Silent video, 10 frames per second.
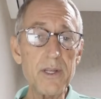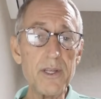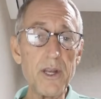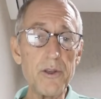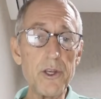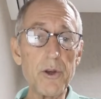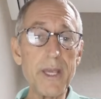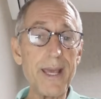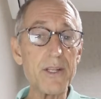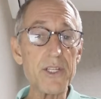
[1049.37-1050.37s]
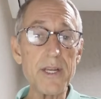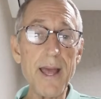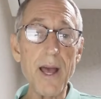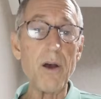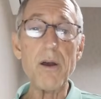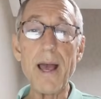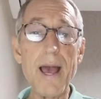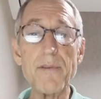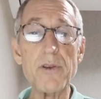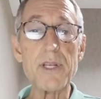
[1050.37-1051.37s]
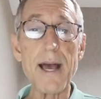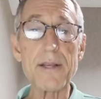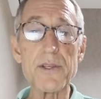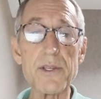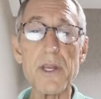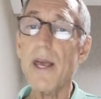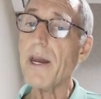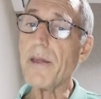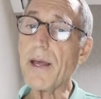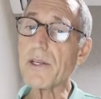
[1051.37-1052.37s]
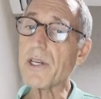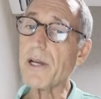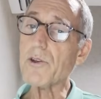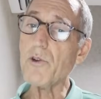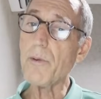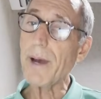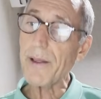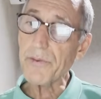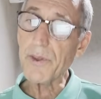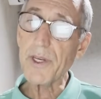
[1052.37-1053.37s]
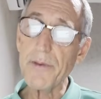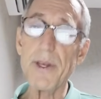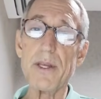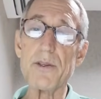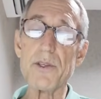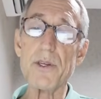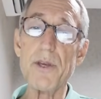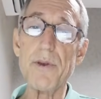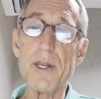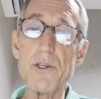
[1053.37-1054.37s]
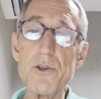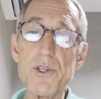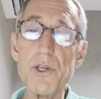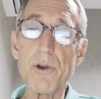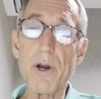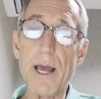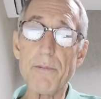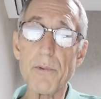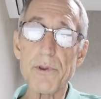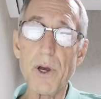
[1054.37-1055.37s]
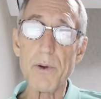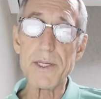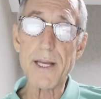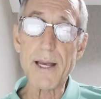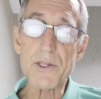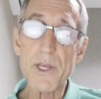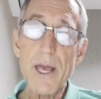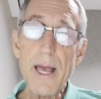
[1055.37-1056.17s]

Your gains now have no taxes. And that's not true about the dividends. The dividends, you're still going to have withholding tax